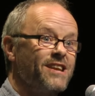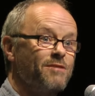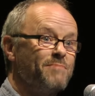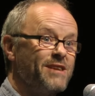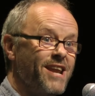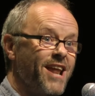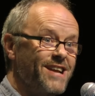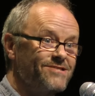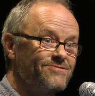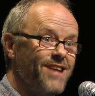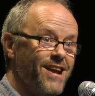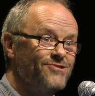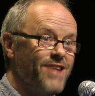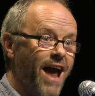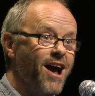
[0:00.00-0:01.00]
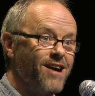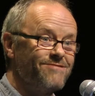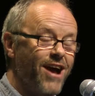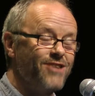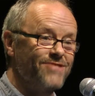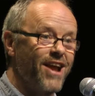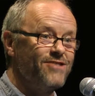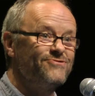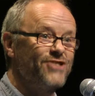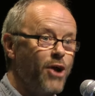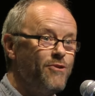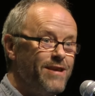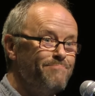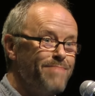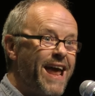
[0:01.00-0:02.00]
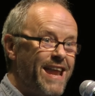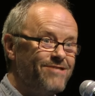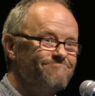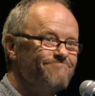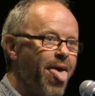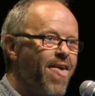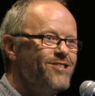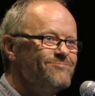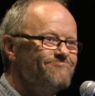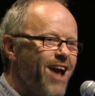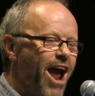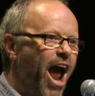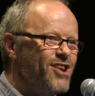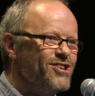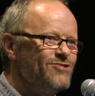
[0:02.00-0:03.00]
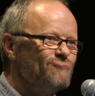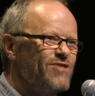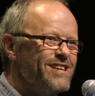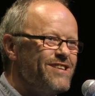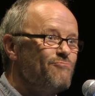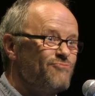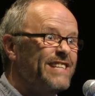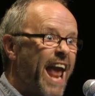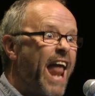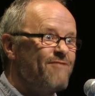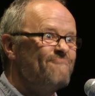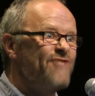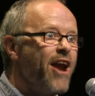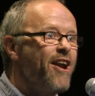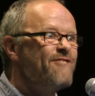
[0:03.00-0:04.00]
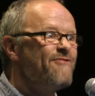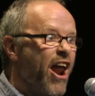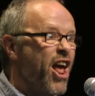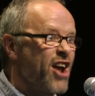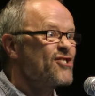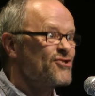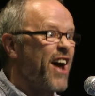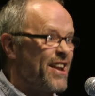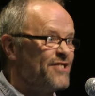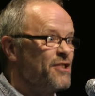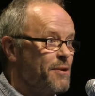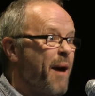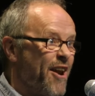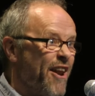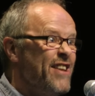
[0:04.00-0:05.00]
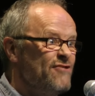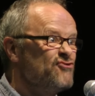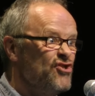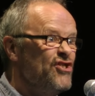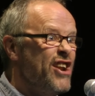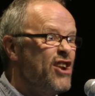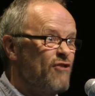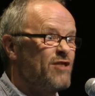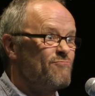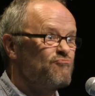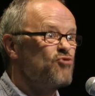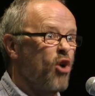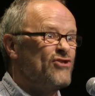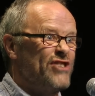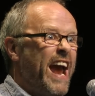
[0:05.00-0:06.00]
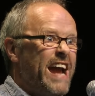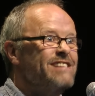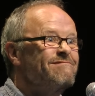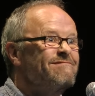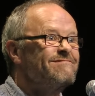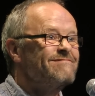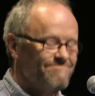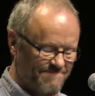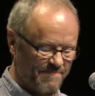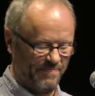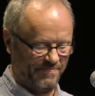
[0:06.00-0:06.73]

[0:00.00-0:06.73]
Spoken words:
a little bit like Tony Benn. And he was getting very, very excited about engineering projects.